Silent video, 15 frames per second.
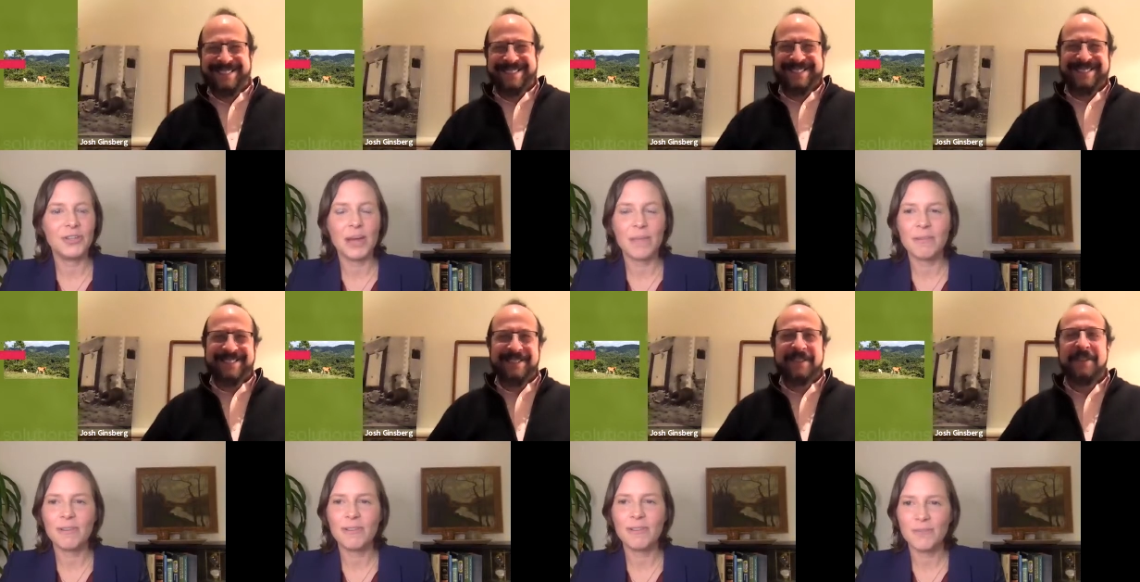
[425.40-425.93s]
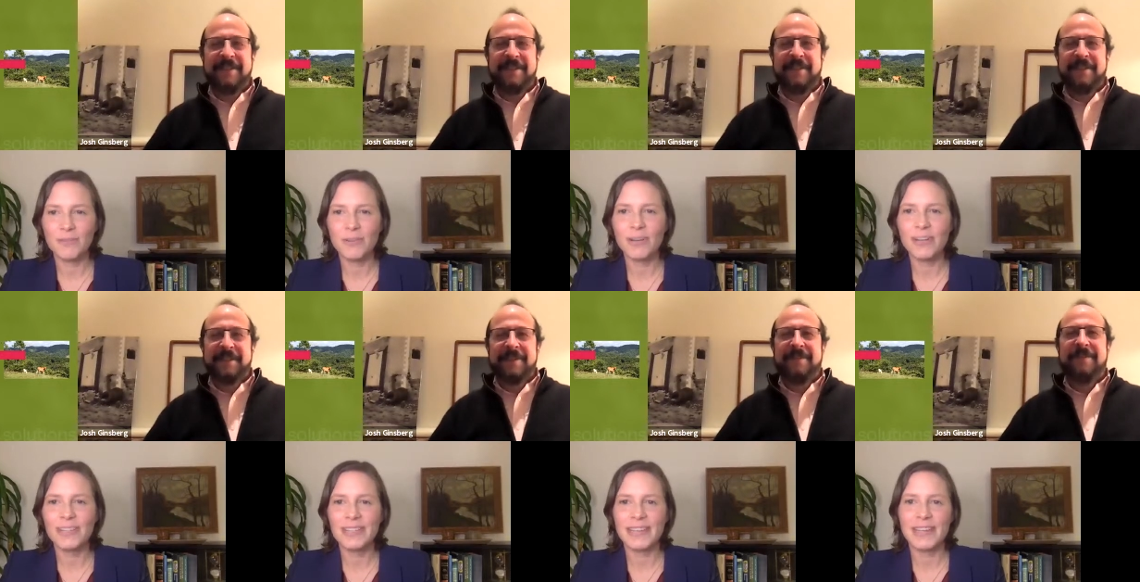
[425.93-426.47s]
Speaker 1: tropical
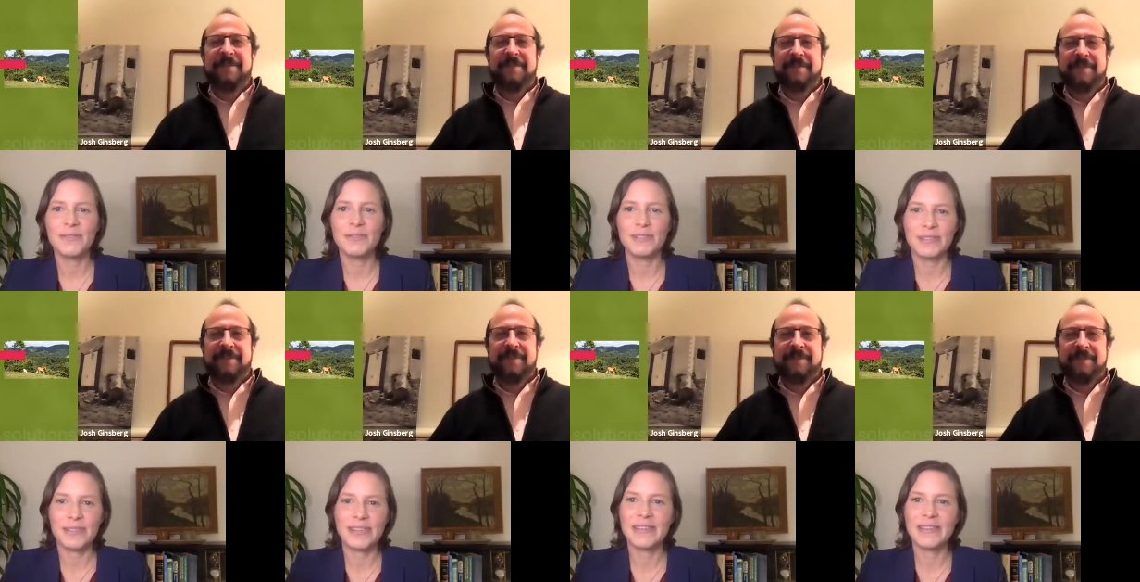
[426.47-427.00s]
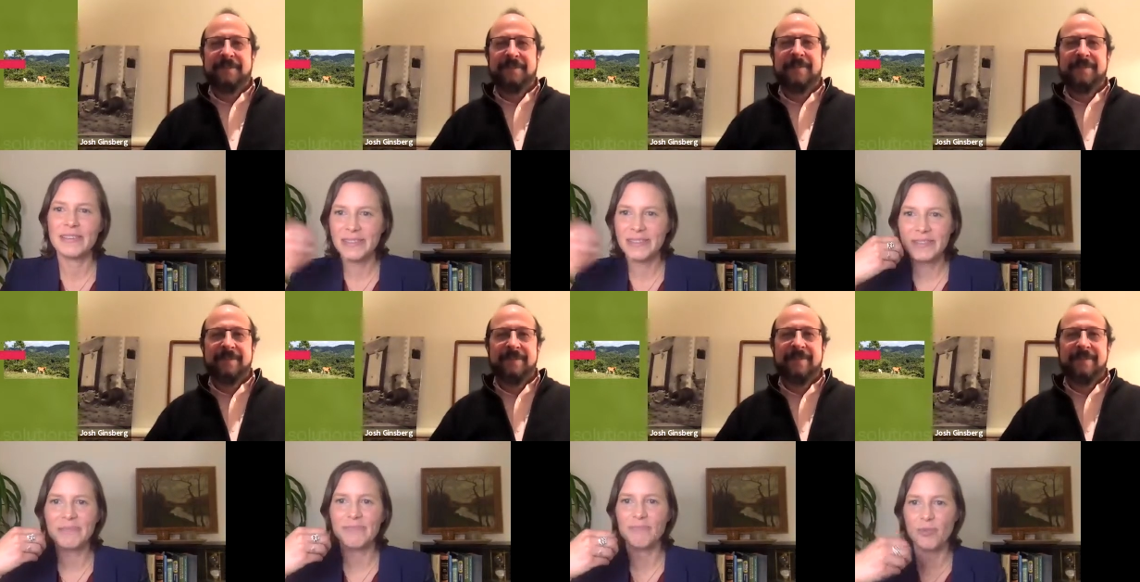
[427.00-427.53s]
forests, I was
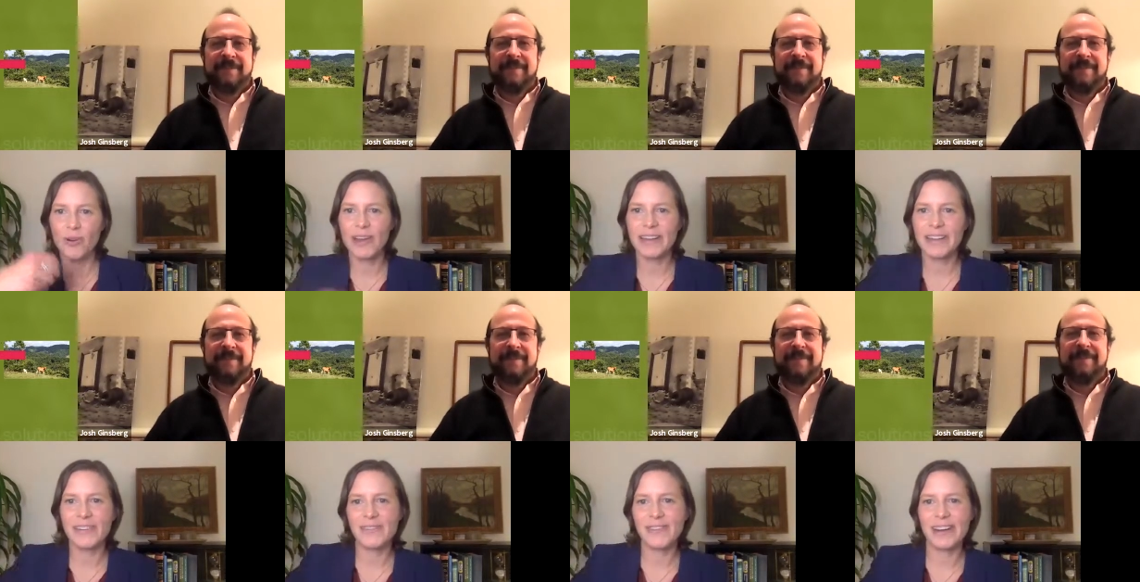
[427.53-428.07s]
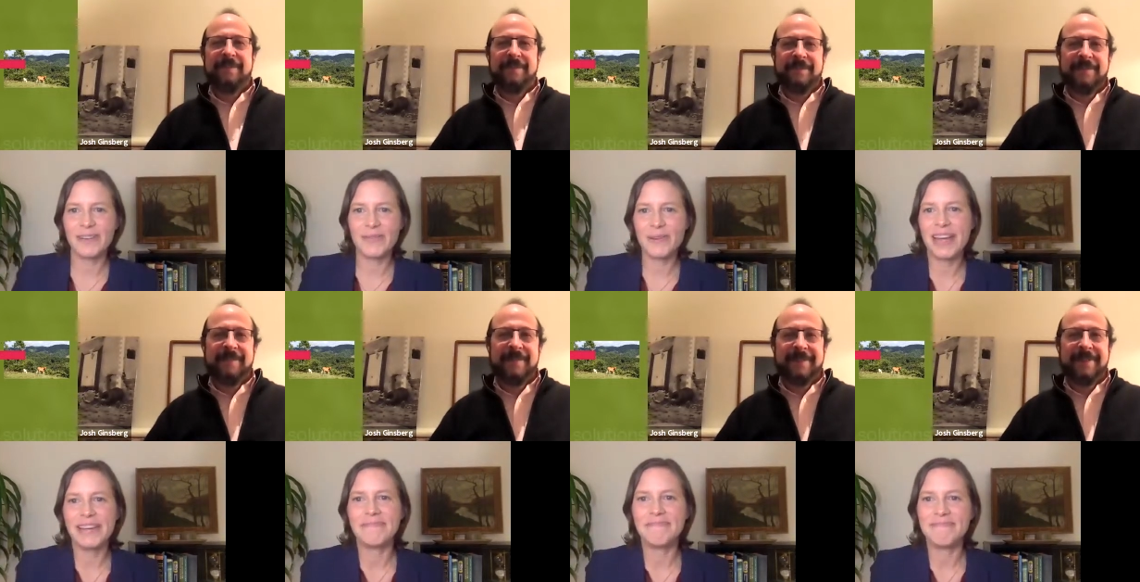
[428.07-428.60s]
brought in right
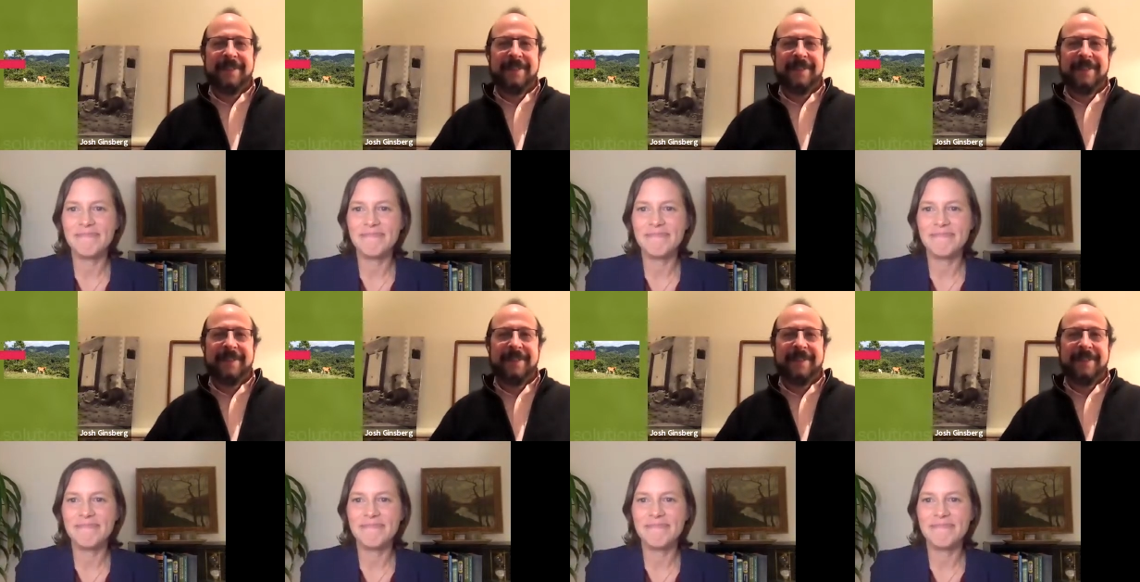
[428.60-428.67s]
away.